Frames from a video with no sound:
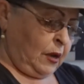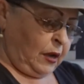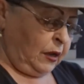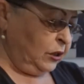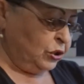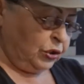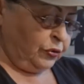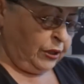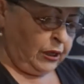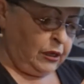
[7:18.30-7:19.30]
And it's
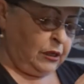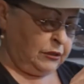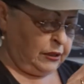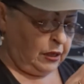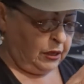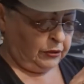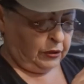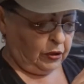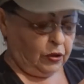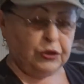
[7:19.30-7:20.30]
okay that
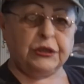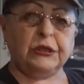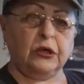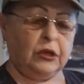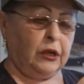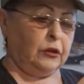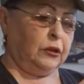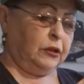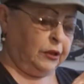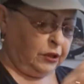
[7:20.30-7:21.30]
they're still a
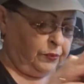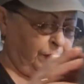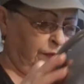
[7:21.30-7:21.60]
little bit